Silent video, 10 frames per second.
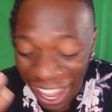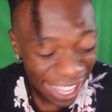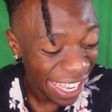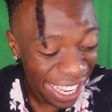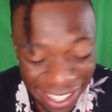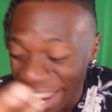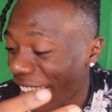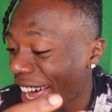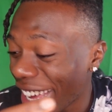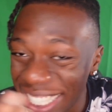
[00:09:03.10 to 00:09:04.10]
I can't
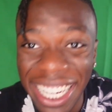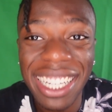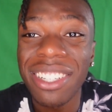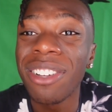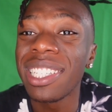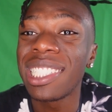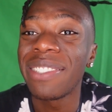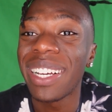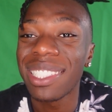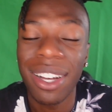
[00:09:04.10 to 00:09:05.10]
die young. Go listen
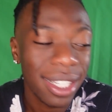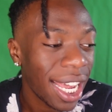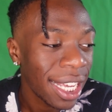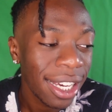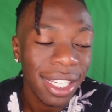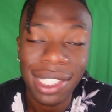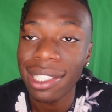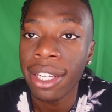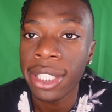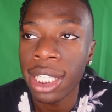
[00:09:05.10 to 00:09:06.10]
to my song, Die Young.
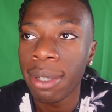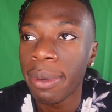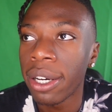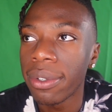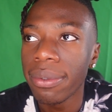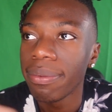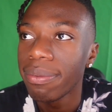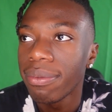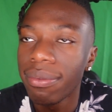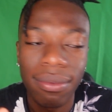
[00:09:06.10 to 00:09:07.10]
It's literally about
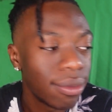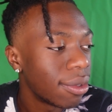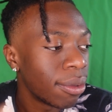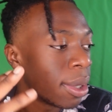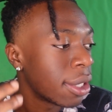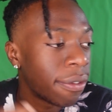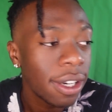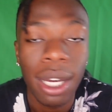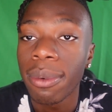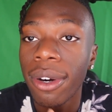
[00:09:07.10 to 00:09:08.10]
what the
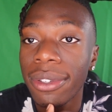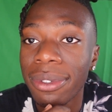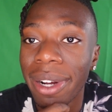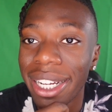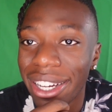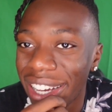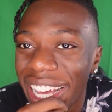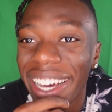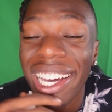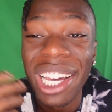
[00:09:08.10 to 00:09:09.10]
fuck I'm going through right now.
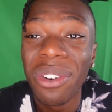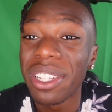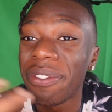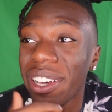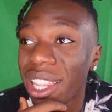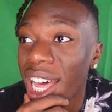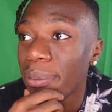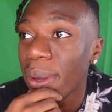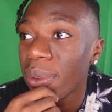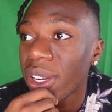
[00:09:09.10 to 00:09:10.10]
What the fuck a lot
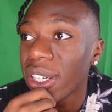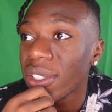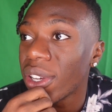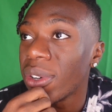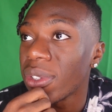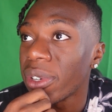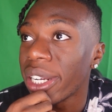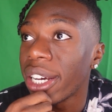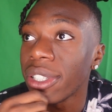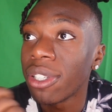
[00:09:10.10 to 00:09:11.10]
of people are going through
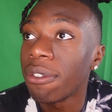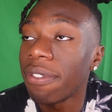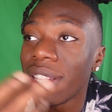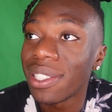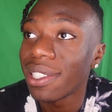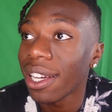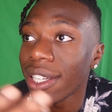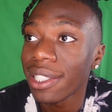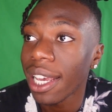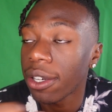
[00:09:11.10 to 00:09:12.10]
right now, you know, feeling stuck
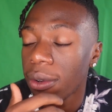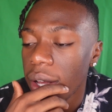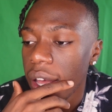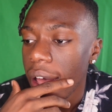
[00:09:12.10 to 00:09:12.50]
in a cycle.